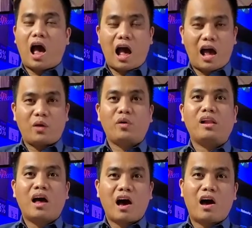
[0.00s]
I
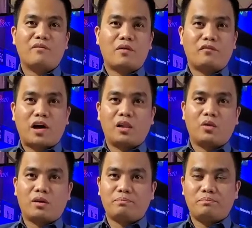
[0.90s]
will have a
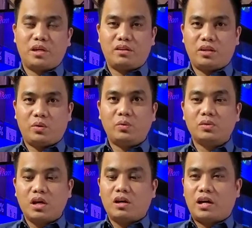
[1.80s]
follow-up video
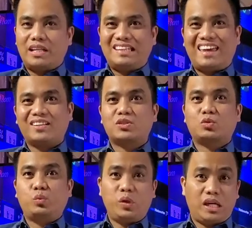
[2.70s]

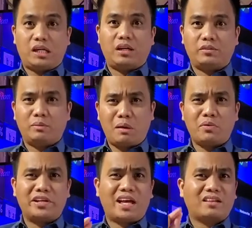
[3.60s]
next week.
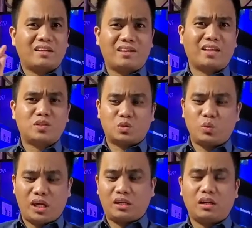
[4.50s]
Remember that, next
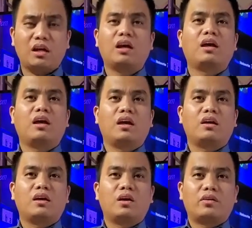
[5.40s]
week,
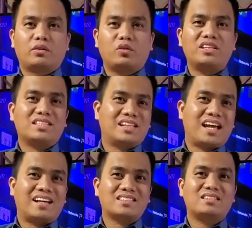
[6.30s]
to
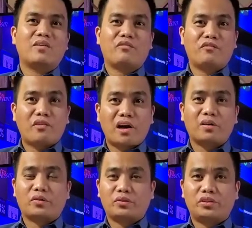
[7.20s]
discuss the
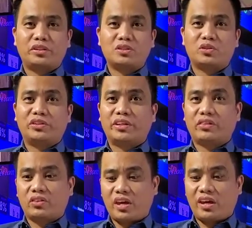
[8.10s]
factors or the
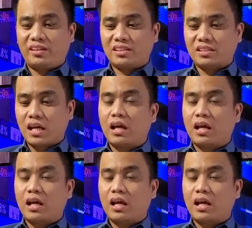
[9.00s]
things